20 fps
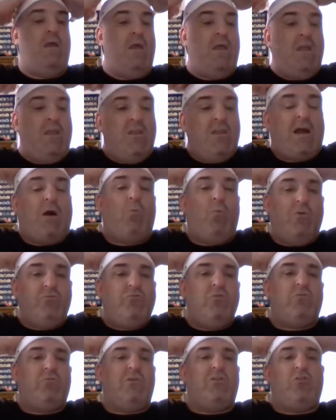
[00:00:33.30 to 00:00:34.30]
you got
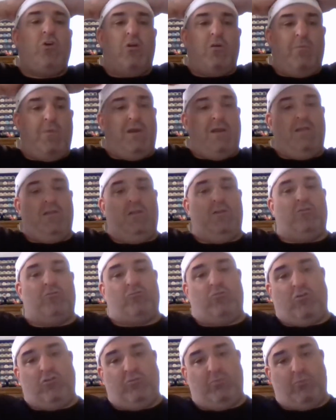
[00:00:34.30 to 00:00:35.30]
1-2-3 total money leaders
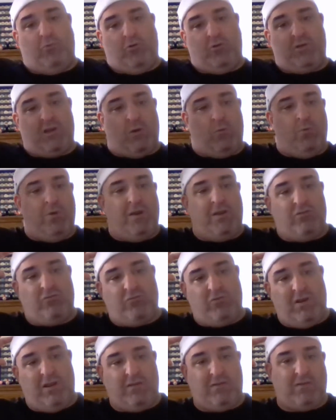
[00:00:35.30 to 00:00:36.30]
across the board. You got winning
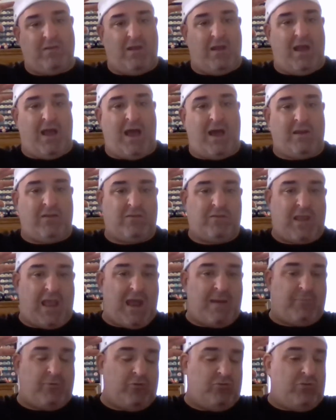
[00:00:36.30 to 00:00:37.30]
streaks, hottest
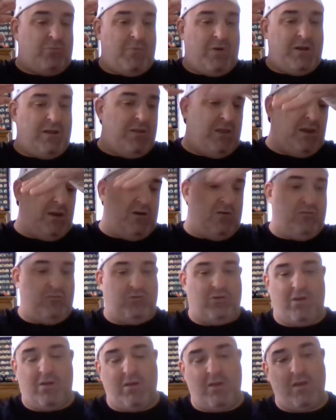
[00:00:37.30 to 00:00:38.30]
cappers, your money
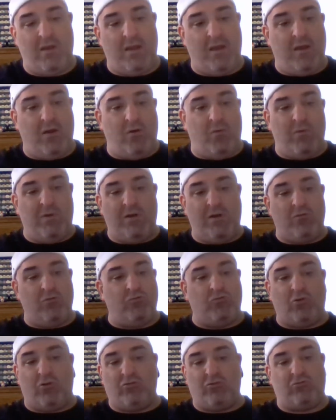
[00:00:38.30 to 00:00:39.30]
leaders. Win or
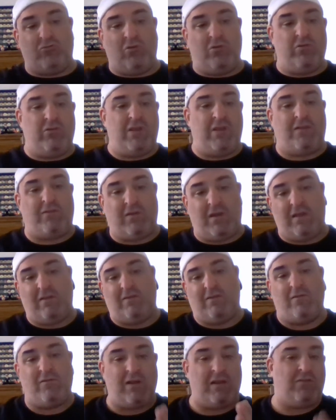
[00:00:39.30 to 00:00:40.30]
lose, always the truth. Yesterday,
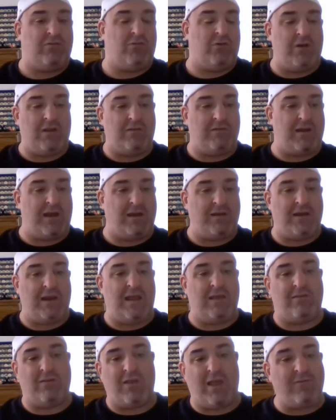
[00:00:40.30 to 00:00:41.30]
7 days, 30 days, 90
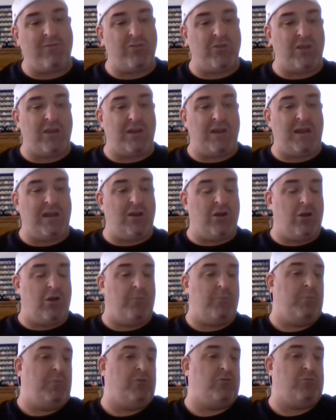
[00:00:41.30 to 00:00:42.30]
days. Everything you need here to help
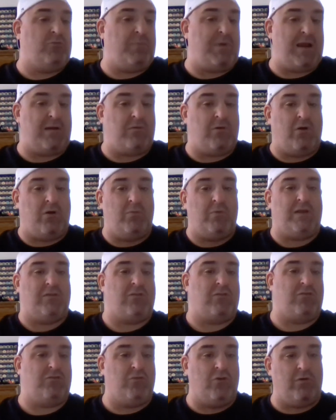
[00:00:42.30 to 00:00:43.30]
you build your bankroll. We got
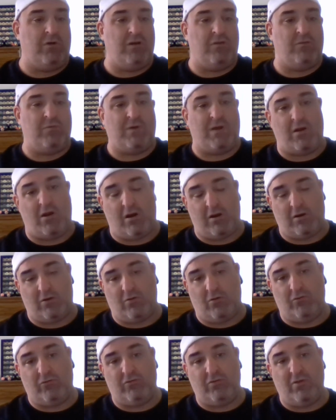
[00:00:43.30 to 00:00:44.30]
the stories, we got
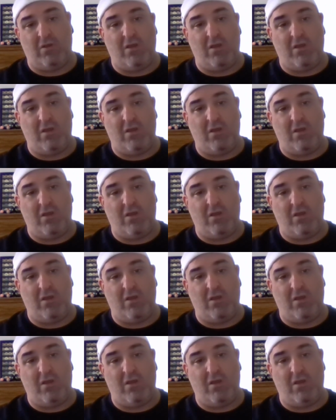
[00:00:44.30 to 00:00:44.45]
articles,